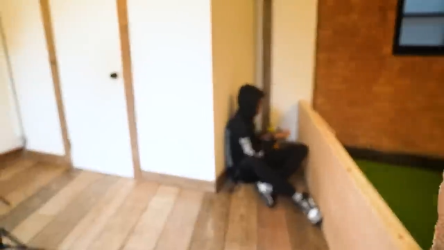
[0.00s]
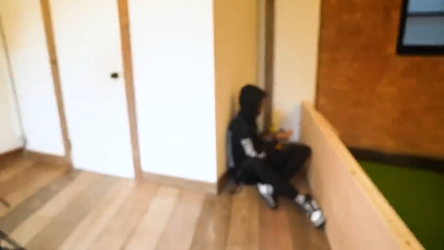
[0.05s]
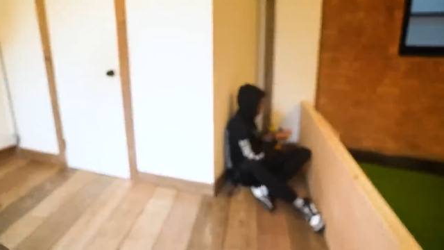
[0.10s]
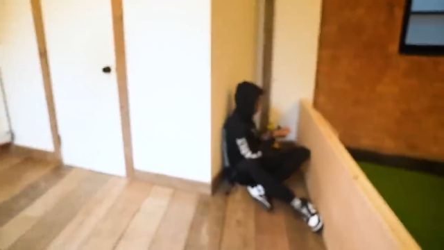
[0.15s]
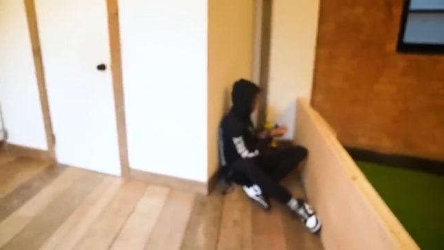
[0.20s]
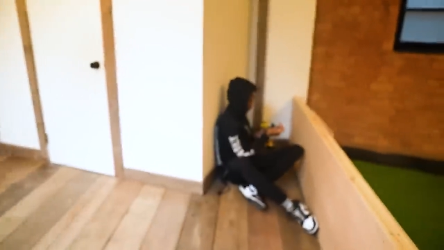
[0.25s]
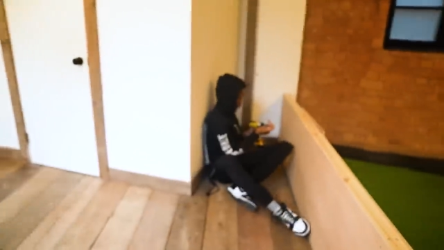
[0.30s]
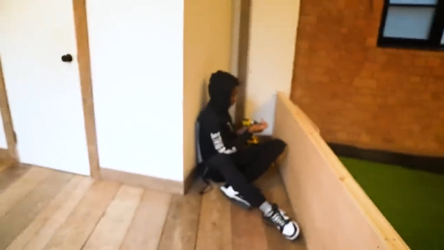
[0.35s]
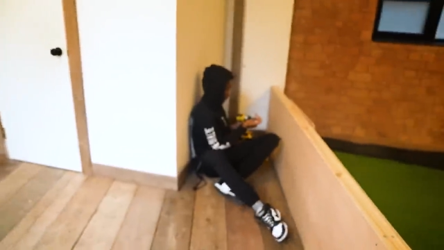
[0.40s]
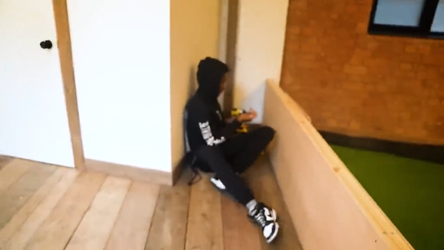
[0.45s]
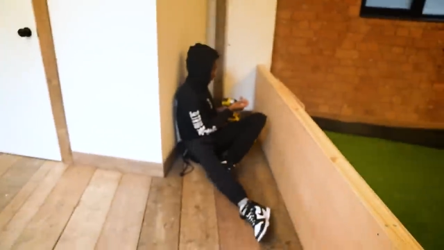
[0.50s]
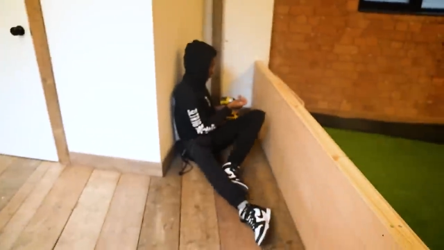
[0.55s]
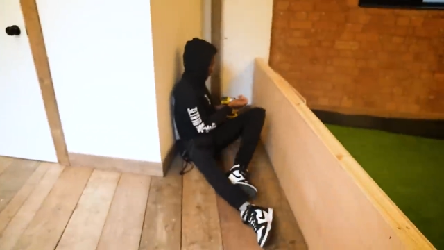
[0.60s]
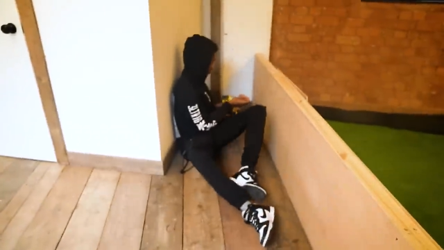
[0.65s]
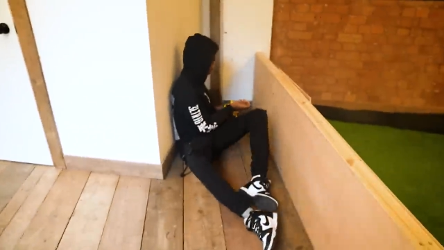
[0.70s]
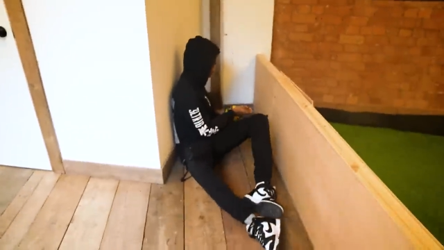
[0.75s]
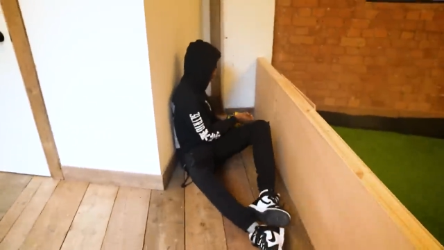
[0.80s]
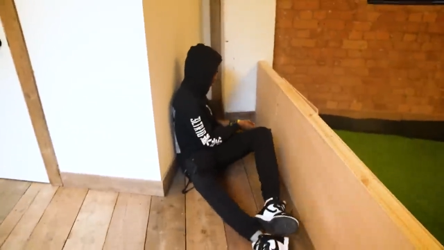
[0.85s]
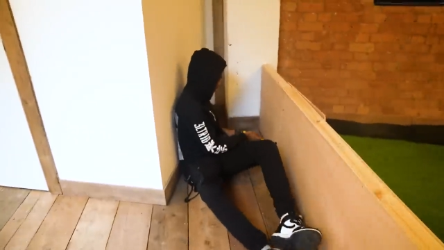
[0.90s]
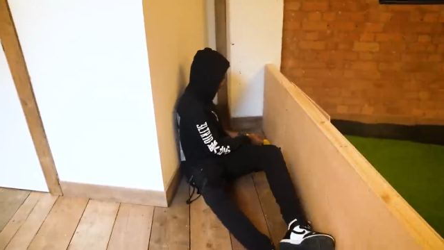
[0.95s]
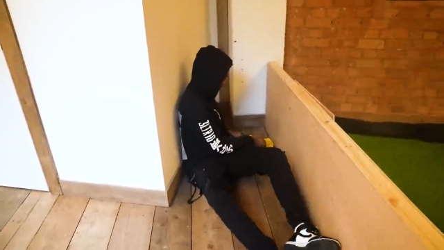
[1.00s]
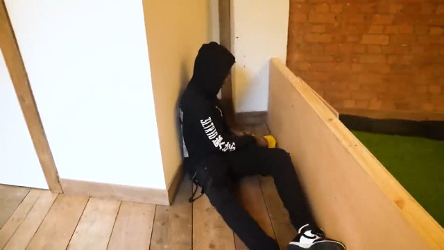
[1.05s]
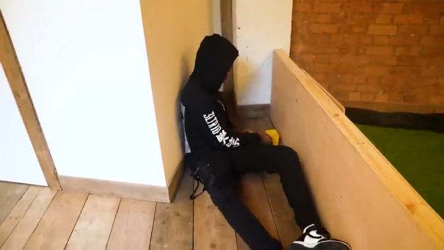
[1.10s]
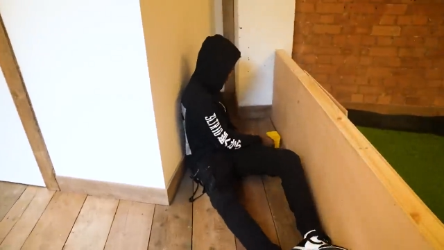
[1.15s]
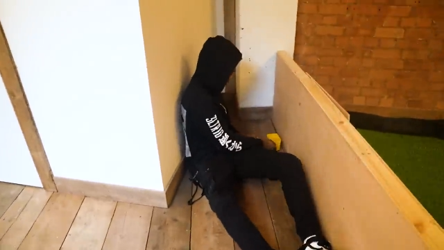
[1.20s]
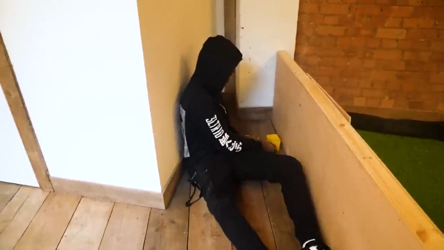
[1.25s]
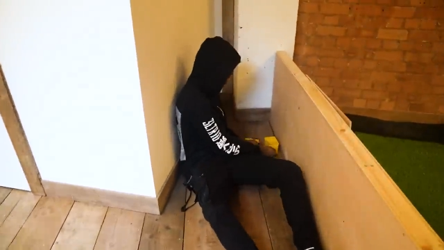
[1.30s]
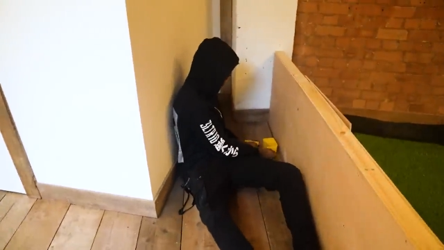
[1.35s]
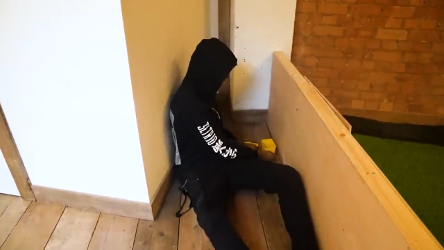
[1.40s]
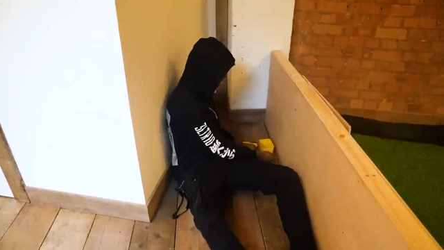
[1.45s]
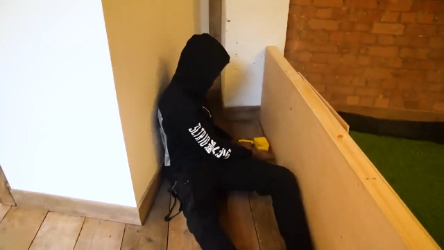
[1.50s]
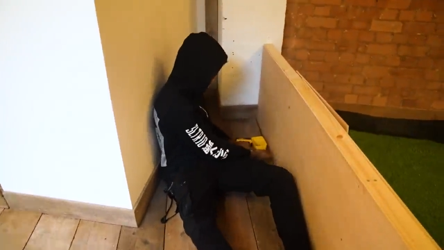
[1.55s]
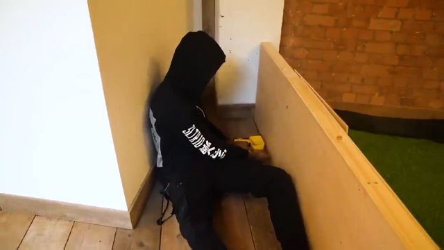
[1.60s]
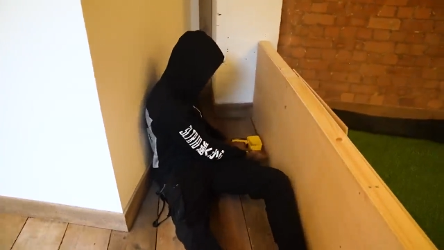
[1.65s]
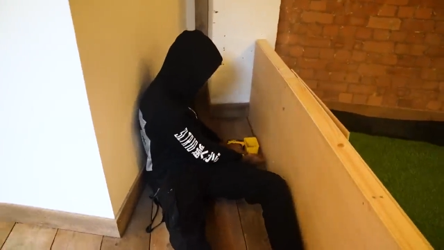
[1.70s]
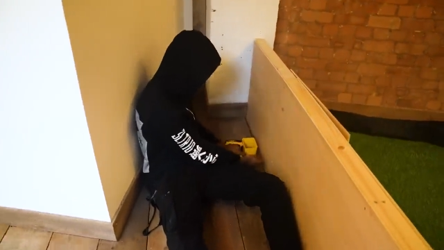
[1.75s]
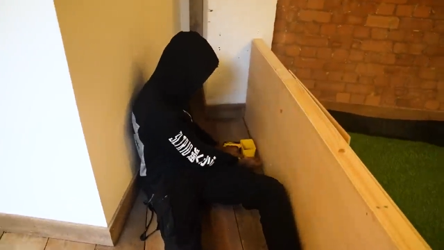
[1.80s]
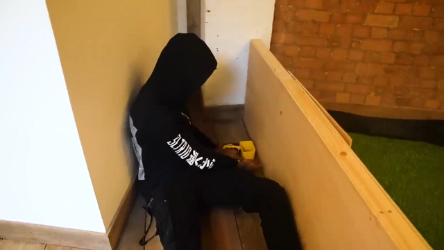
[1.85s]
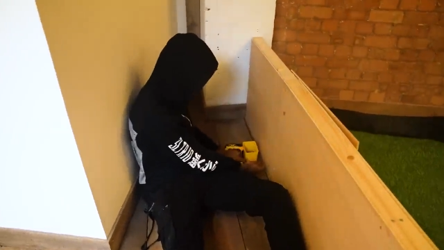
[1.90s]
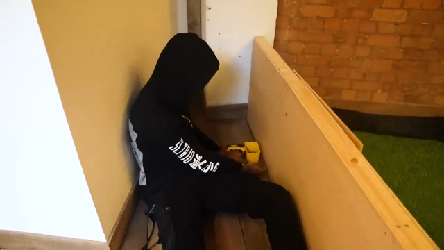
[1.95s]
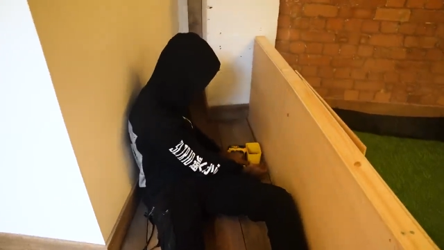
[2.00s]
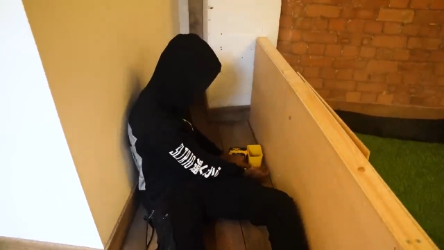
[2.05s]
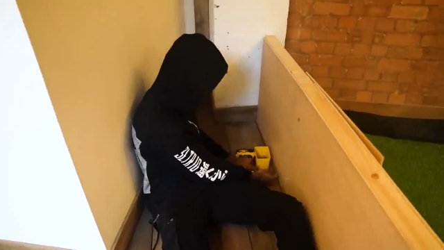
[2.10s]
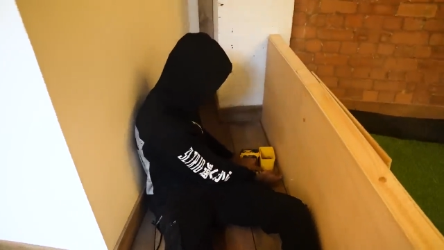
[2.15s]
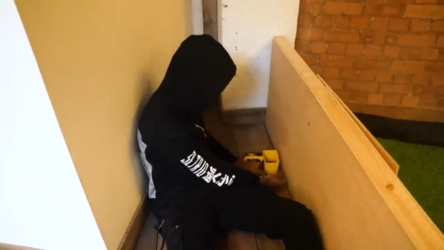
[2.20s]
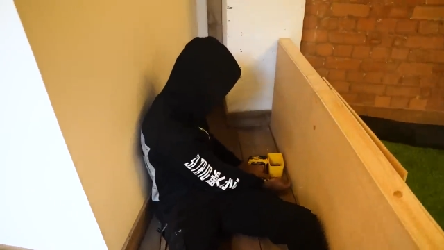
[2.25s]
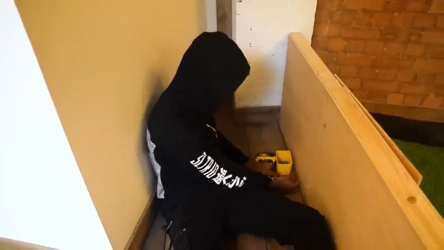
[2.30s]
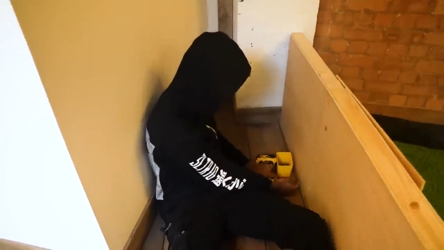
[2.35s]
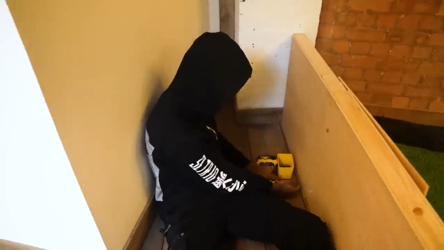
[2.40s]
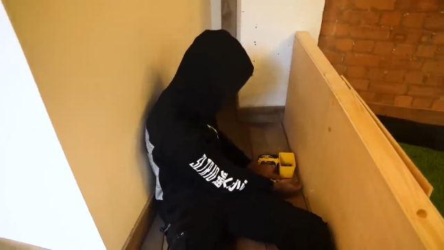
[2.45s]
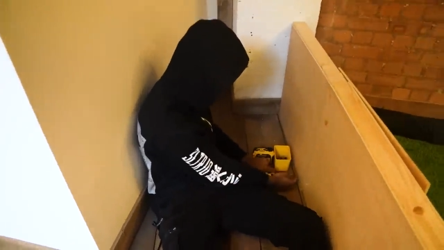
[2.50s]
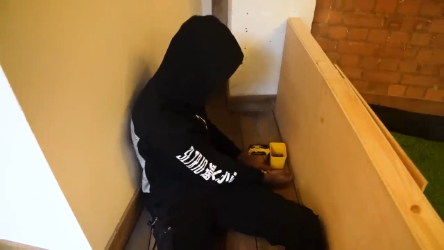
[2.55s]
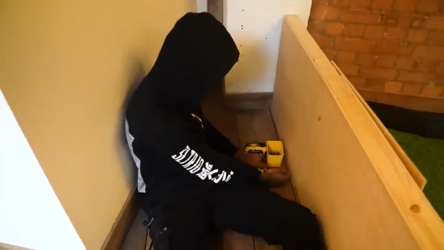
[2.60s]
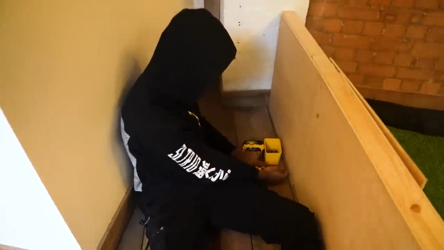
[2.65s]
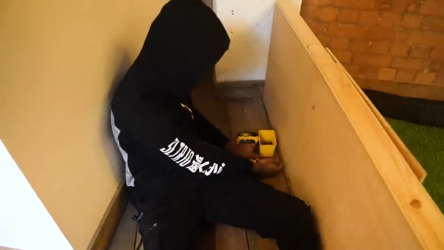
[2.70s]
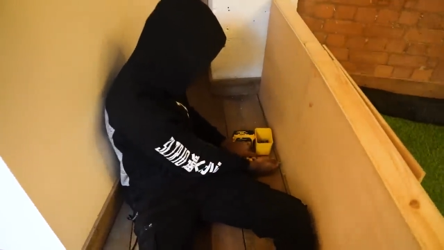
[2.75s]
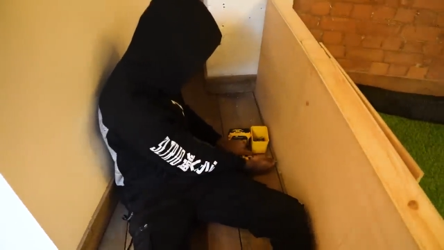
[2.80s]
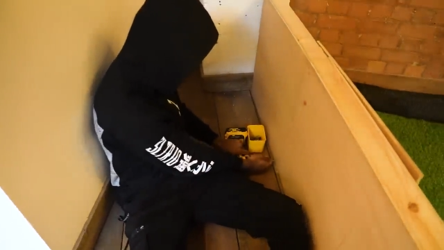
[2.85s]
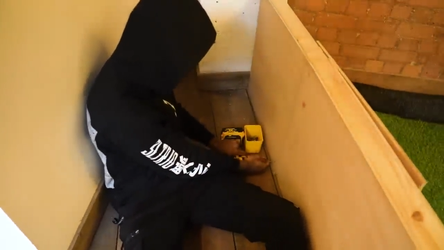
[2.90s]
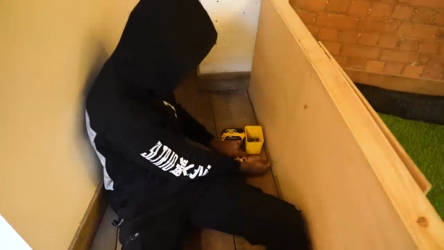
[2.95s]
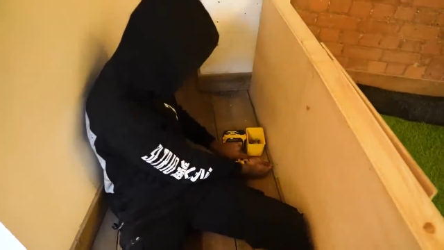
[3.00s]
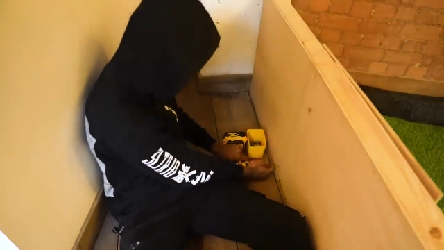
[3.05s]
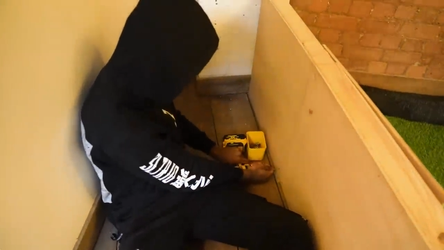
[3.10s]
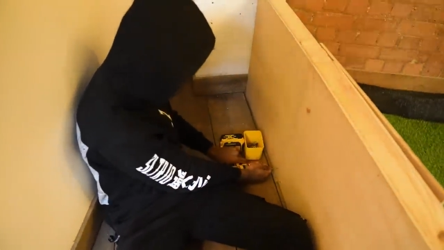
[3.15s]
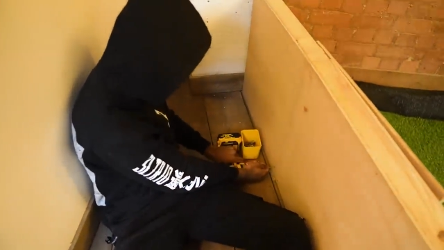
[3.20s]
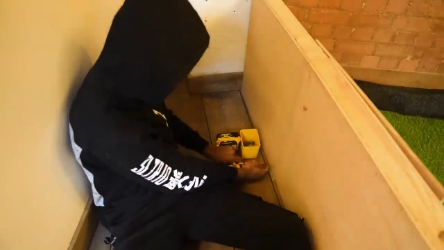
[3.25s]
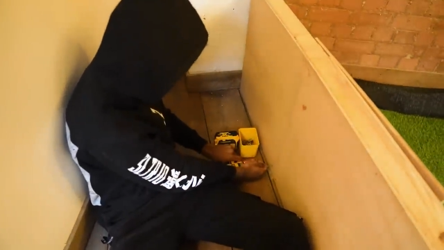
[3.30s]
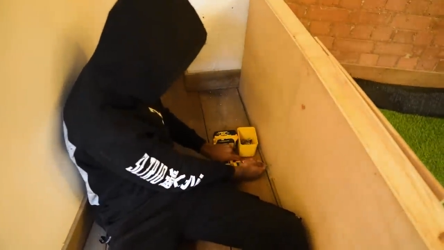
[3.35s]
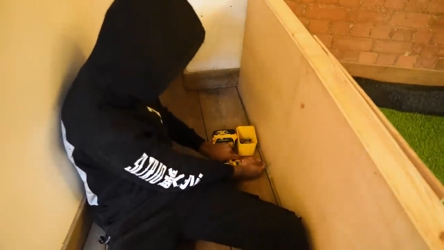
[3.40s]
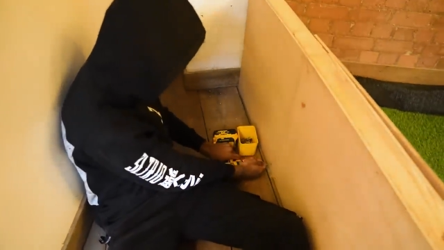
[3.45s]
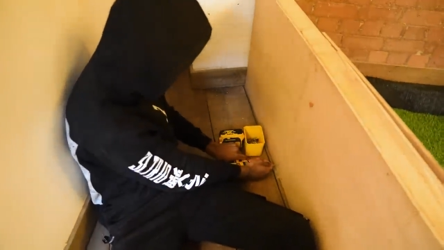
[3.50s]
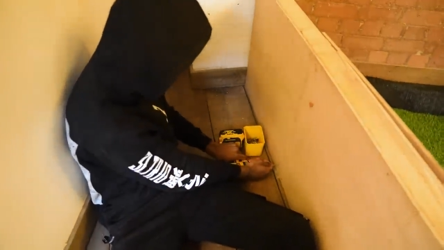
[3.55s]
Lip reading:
[unreadable: no face in view]